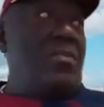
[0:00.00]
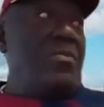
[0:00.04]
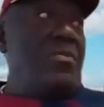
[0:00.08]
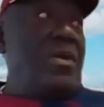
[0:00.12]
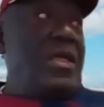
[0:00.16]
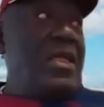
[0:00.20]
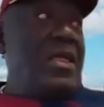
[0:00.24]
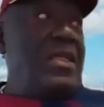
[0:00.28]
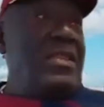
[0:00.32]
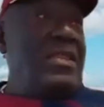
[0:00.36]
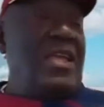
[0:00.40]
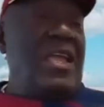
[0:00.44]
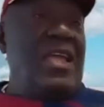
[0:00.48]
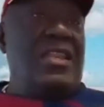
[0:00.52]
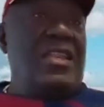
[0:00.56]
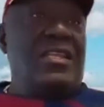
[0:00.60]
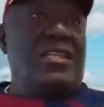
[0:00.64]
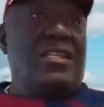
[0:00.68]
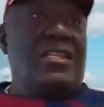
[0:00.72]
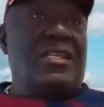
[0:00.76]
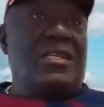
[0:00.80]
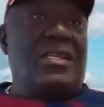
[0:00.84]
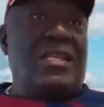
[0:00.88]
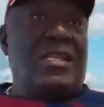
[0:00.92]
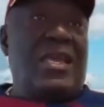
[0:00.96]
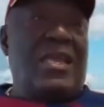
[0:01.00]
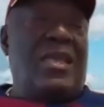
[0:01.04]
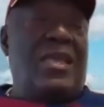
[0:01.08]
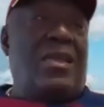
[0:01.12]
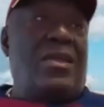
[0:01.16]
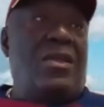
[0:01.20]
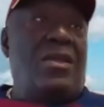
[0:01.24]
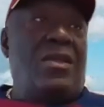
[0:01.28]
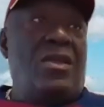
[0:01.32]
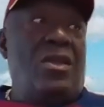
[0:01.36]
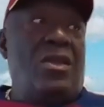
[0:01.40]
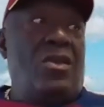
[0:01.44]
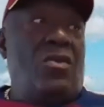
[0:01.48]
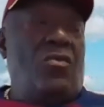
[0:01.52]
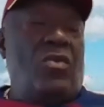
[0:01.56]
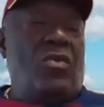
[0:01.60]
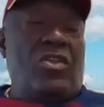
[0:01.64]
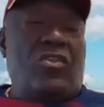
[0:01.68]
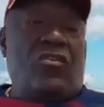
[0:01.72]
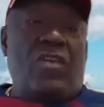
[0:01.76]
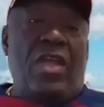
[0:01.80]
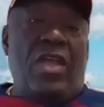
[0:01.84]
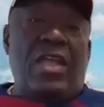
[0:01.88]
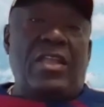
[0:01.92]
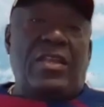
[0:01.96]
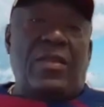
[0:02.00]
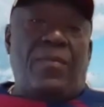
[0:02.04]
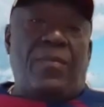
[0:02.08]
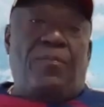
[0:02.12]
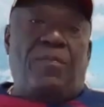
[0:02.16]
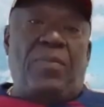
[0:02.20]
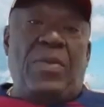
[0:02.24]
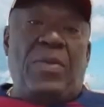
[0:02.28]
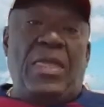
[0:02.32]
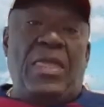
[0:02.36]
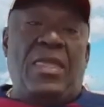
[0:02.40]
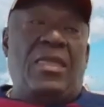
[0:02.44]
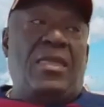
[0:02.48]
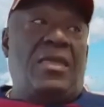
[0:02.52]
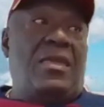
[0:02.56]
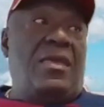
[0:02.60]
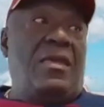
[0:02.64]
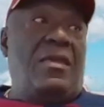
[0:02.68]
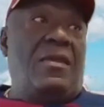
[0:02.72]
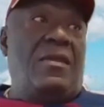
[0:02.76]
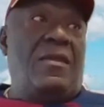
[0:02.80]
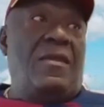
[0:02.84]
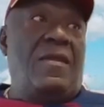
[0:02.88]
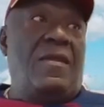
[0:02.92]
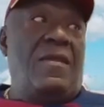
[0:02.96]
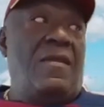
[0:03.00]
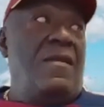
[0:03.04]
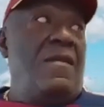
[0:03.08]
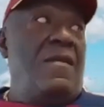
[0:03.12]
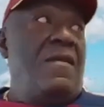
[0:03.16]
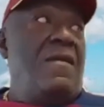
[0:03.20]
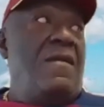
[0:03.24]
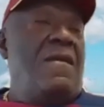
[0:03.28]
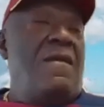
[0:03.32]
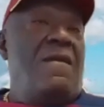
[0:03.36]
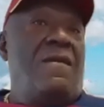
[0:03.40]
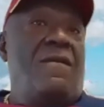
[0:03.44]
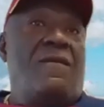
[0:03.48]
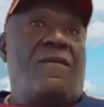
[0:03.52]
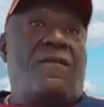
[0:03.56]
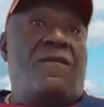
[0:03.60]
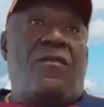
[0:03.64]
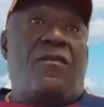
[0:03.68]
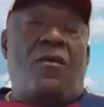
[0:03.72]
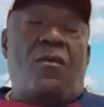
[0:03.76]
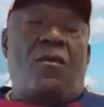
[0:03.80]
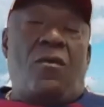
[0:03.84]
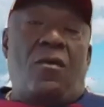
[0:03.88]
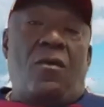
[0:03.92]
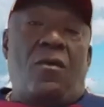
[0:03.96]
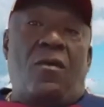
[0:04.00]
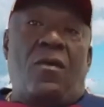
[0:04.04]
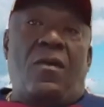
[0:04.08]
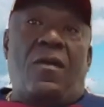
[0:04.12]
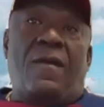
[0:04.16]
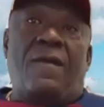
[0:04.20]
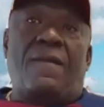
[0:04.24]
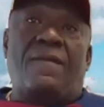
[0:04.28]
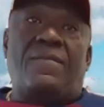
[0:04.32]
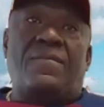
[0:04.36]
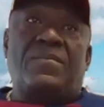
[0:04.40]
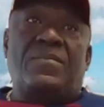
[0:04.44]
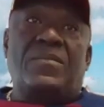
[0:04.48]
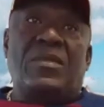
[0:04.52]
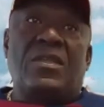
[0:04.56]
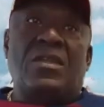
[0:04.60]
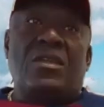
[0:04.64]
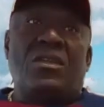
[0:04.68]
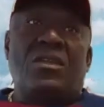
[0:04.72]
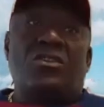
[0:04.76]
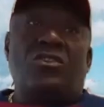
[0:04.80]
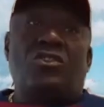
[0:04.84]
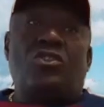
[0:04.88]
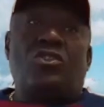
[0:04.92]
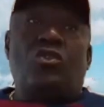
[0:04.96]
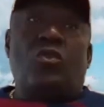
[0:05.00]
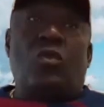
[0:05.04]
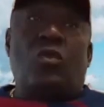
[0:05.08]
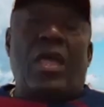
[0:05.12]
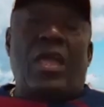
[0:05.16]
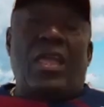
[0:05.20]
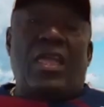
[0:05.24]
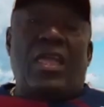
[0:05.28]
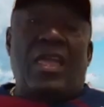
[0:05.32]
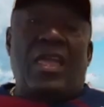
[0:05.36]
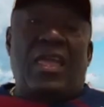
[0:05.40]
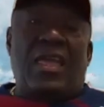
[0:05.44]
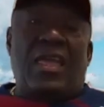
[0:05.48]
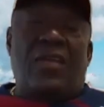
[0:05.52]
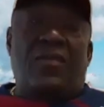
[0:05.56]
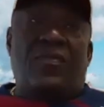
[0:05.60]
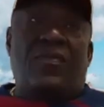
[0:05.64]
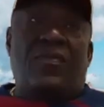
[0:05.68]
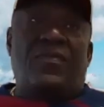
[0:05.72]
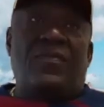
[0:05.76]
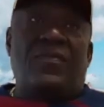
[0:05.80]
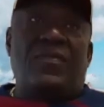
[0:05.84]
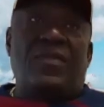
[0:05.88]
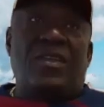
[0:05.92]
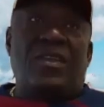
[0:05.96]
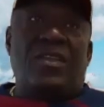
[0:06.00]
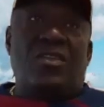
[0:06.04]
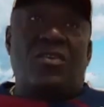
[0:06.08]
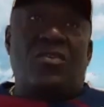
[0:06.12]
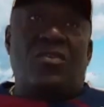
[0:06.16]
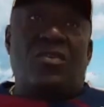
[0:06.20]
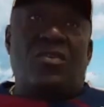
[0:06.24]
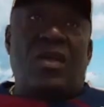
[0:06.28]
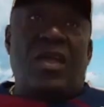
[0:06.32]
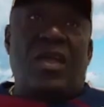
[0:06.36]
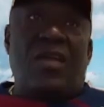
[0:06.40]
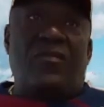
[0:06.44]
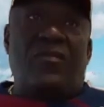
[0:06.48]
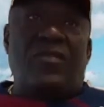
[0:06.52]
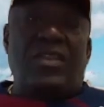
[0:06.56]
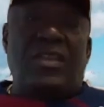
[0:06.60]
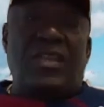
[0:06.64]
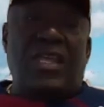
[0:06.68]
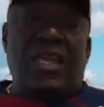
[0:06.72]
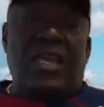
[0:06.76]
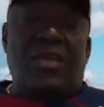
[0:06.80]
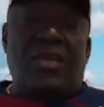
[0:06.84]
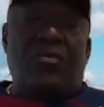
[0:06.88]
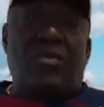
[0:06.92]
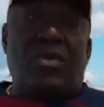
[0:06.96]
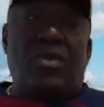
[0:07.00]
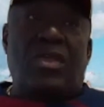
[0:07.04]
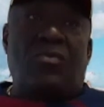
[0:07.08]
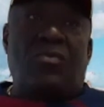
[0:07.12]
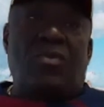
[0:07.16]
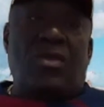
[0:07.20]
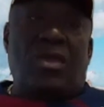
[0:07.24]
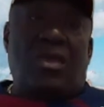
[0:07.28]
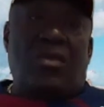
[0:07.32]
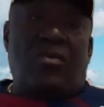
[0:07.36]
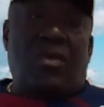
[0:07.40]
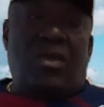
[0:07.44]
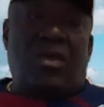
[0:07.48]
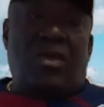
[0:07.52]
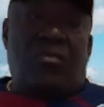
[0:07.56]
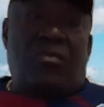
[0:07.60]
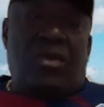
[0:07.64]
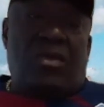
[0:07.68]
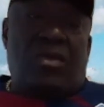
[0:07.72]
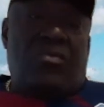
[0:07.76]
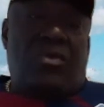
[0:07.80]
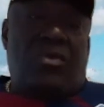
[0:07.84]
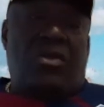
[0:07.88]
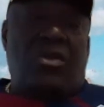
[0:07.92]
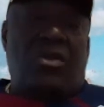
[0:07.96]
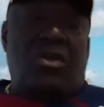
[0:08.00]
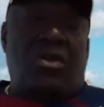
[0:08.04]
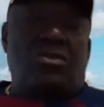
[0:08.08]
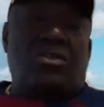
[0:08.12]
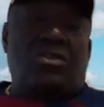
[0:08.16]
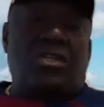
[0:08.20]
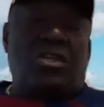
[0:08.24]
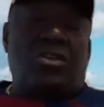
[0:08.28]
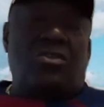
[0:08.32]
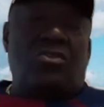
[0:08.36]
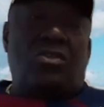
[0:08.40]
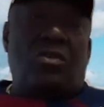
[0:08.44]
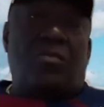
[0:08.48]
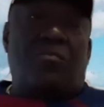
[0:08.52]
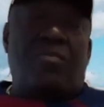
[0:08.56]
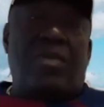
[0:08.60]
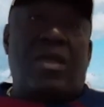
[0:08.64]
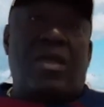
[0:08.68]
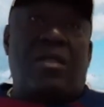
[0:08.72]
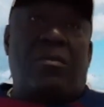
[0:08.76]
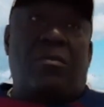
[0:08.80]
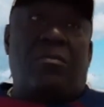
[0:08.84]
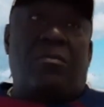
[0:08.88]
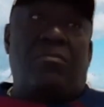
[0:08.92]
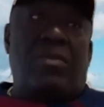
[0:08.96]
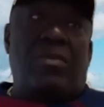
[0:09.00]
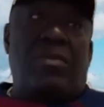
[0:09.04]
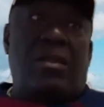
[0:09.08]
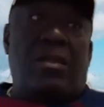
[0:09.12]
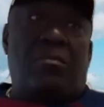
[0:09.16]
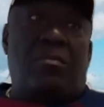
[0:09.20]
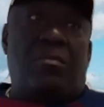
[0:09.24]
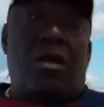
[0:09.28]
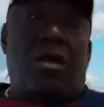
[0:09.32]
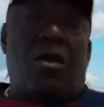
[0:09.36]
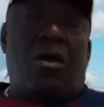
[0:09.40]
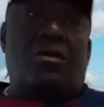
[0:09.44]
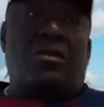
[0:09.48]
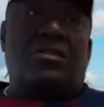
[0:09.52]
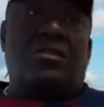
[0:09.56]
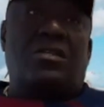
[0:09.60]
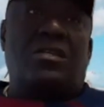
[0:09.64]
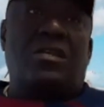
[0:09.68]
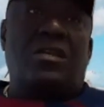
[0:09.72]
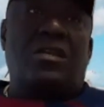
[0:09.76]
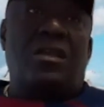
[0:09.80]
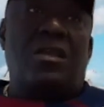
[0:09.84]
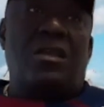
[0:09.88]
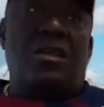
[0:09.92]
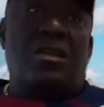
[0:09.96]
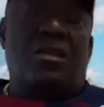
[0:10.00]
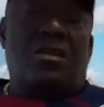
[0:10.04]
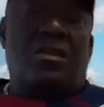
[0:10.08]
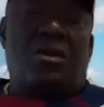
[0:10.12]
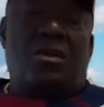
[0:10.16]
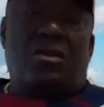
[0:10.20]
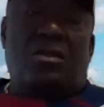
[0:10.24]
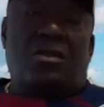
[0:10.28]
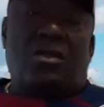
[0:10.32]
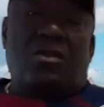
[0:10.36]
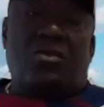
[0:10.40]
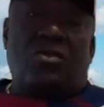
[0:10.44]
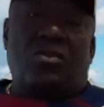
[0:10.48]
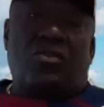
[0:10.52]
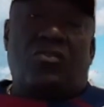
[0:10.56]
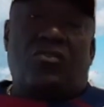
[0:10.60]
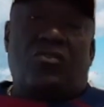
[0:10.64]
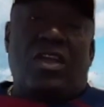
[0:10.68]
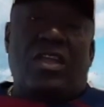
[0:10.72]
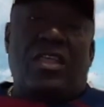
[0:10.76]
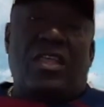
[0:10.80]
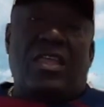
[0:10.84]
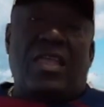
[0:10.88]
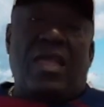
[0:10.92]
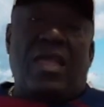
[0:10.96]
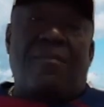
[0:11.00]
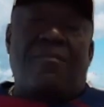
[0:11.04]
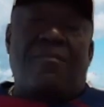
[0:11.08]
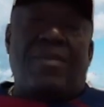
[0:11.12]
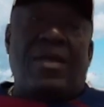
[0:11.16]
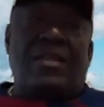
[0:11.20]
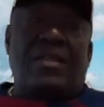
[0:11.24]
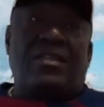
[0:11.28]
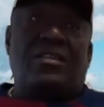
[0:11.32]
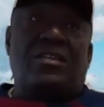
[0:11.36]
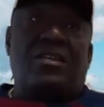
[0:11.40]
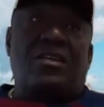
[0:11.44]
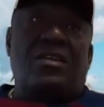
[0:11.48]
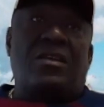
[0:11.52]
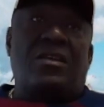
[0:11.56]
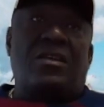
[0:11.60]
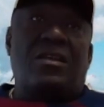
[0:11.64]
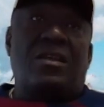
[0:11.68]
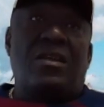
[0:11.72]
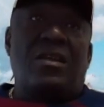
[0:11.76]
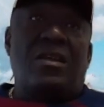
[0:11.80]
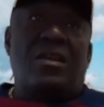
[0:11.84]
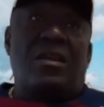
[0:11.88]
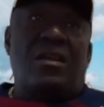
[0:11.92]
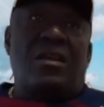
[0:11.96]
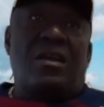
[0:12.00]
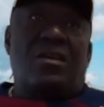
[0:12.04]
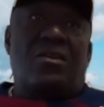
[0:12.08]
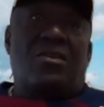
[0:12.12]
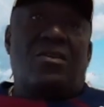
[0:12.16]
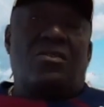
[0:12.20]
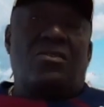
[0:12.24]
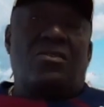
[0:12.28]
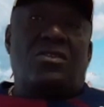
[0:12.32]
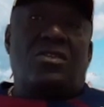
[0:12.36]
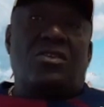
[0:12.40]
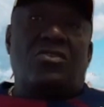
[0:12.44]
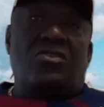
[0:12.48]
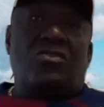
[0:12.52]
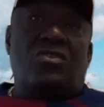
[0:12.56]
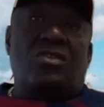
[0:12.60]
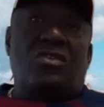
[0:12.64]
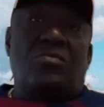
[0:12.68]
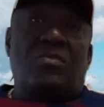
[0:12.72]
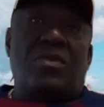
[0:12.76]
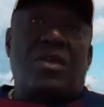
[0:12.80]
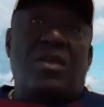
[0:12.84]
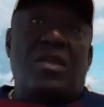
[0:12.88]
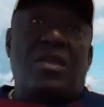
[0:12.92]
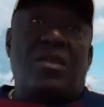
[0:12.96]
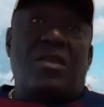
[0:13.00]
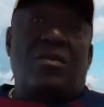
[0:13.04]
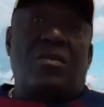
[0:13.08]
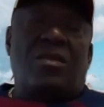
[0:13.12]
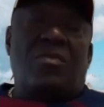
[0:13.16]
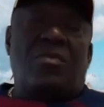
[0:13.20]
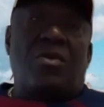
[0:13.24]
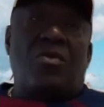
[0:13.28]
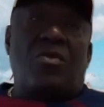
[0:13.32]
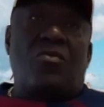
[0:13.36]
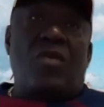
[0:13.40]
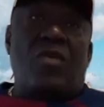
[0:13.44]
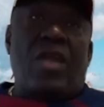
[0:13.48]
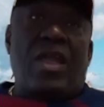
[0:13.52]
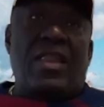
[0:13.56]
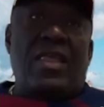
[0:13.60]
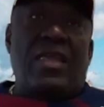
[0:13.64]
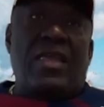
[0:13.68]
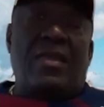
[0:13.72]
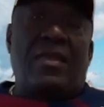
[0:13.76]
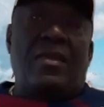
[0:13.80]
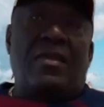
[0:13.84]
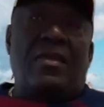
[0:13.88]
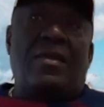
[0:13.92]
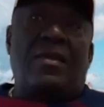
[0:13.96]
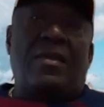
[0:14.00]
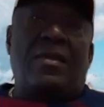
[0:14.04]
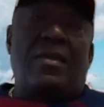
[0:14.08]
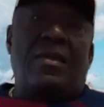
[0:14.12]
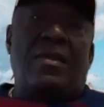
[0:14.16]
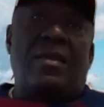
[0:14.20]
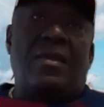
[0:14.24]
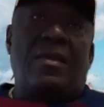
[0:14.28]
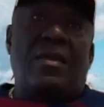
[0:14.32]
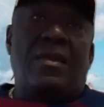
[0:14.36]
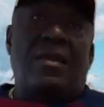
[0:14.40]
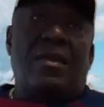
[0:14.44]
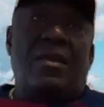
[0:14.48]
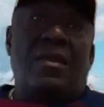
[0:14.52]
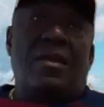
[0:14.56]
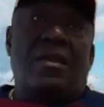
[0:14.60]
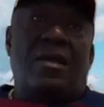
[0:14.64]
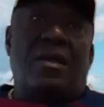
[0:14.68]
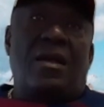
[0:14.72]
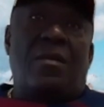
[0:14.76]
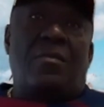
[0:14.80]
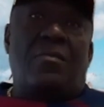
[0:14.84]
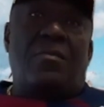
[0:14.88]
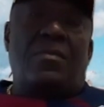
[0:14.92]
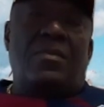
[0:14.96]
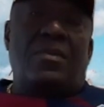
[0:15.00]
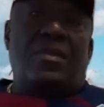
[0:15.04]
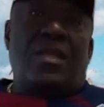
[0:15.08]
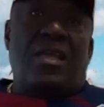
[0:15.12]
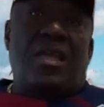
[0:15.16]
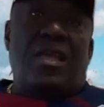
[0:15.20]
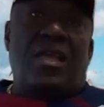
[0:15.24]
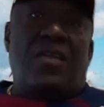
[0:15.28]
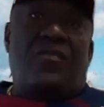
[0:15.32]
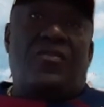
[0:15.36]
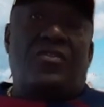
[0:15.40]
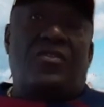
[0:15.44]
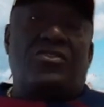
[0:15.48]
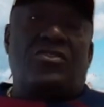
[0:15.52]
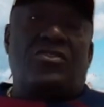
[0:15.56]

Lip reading: But at the end of the day, we're trying to peak for July 8th. You know, every day we will continue to build blocks, continue to try to get better, and continue to be ready come the 8th of